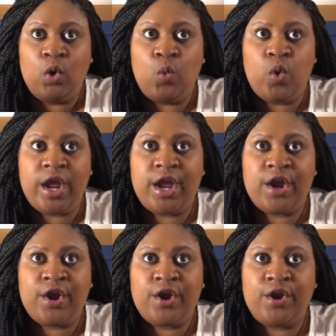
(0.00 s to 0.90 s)

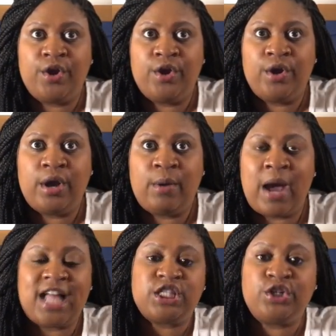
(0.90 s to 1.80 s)
where
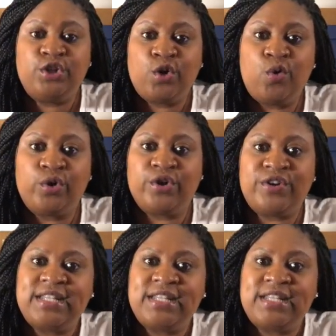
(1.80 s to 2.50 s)
I turn the corner